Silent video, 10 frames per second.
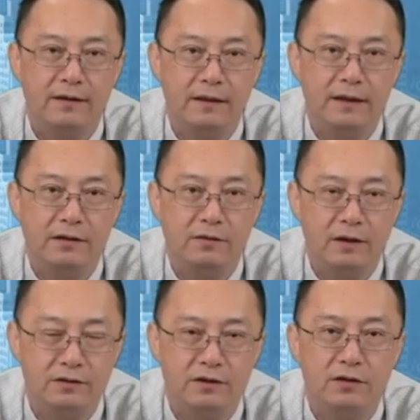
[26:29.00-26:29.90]
It's
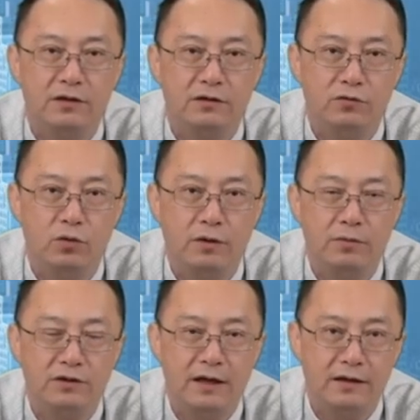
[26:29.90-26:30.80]
around 30 to
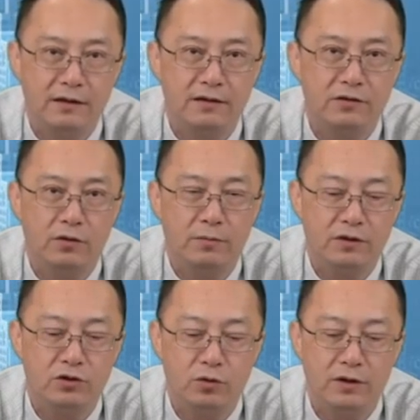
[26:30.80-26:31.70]
40%, so the
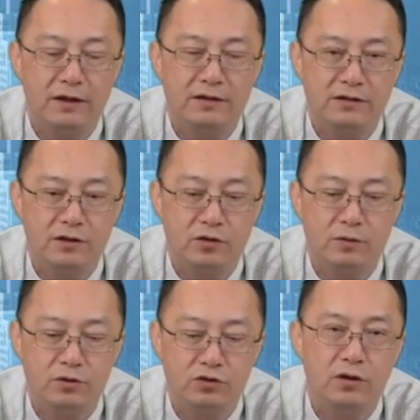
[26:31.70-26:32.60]
majority is still
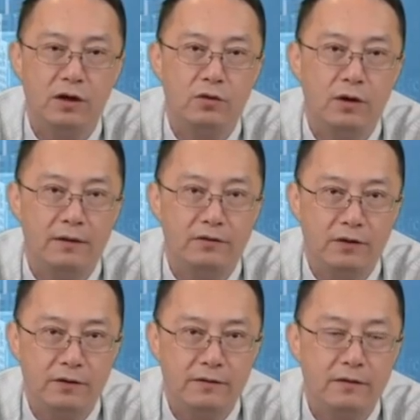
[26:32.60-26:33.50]
commercial aircraft.